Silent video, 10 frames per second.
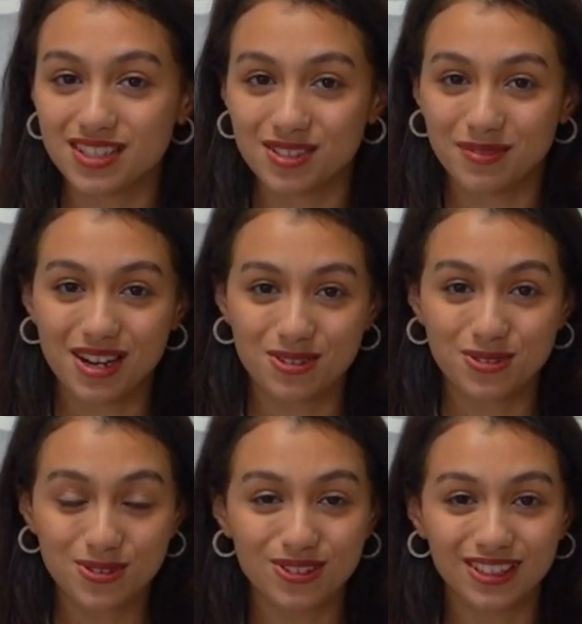system in our
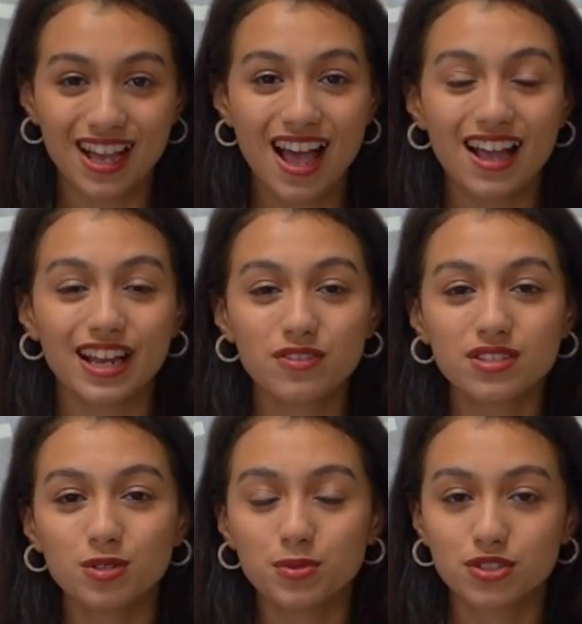school
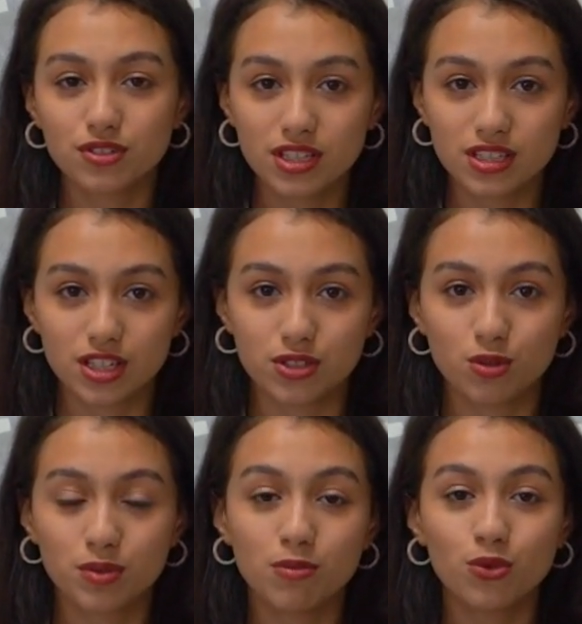gives us the opportunity
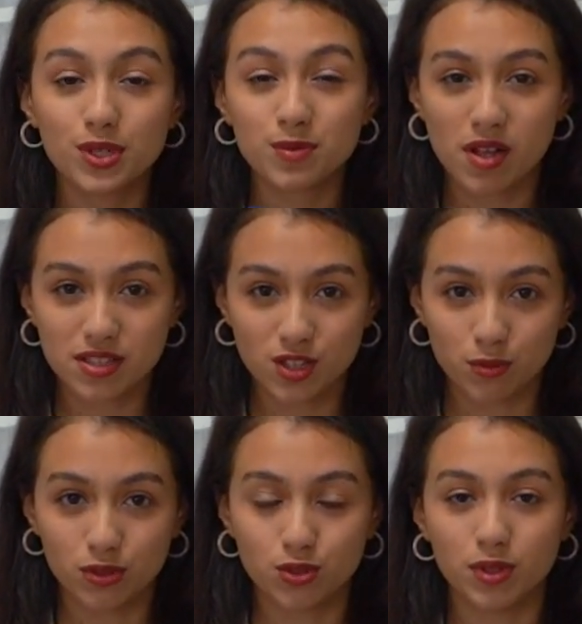to be more
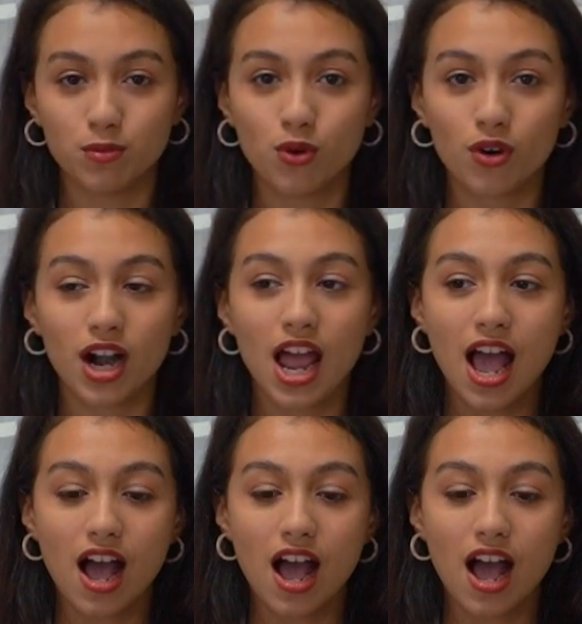responsible, to be more